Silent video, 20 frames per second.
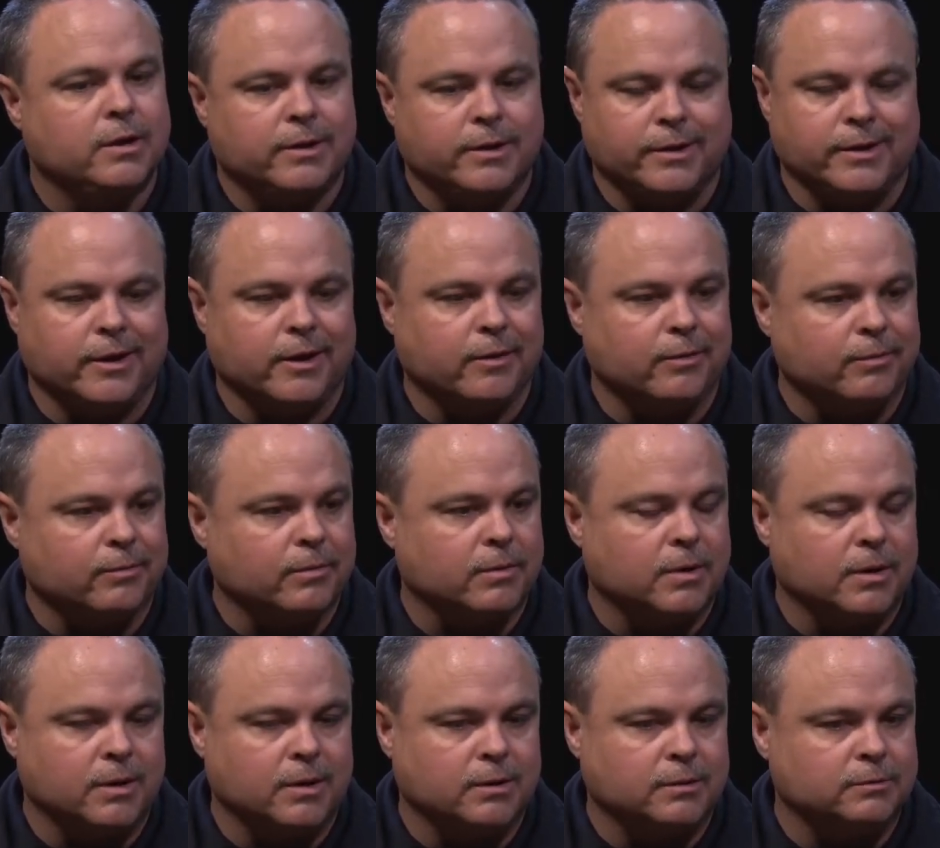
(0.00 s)
you know,
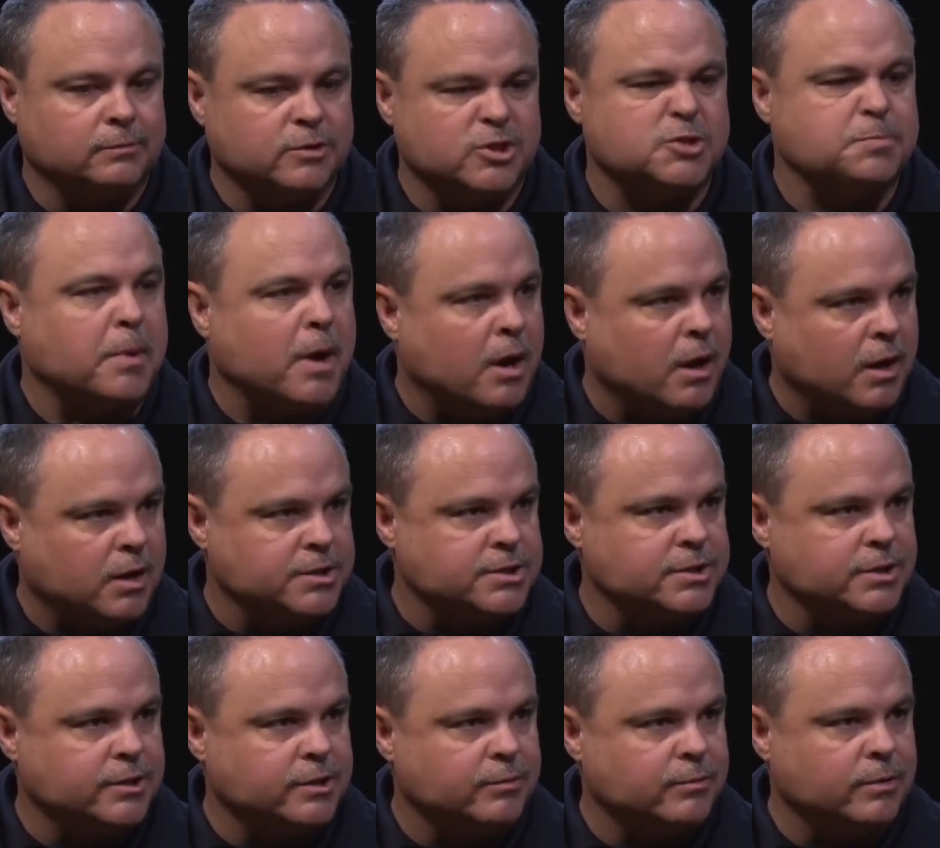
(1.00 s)
uh, response
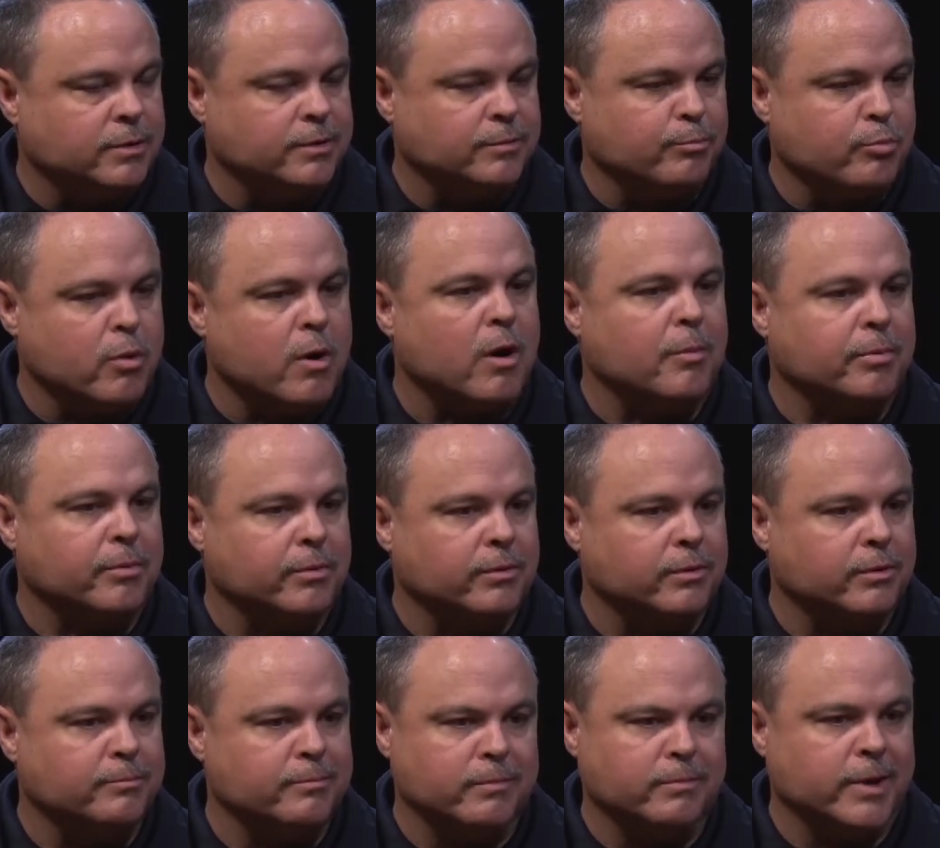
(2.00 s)
and, and,
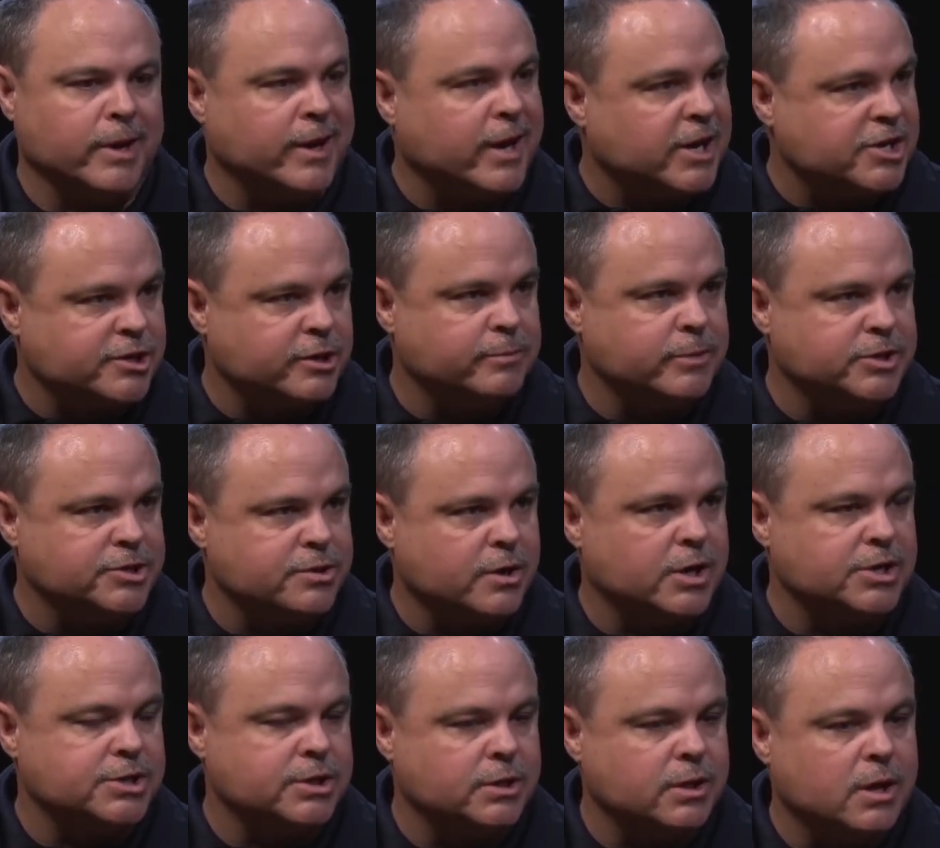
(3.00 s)
proper medication
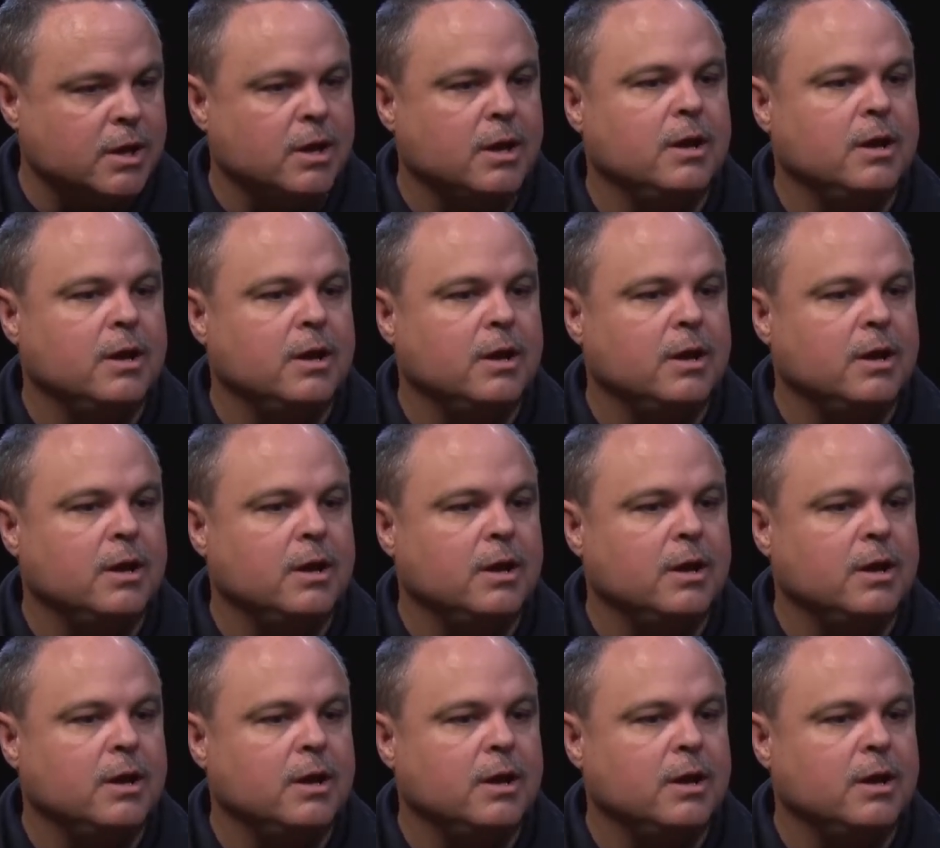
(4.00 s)
administration.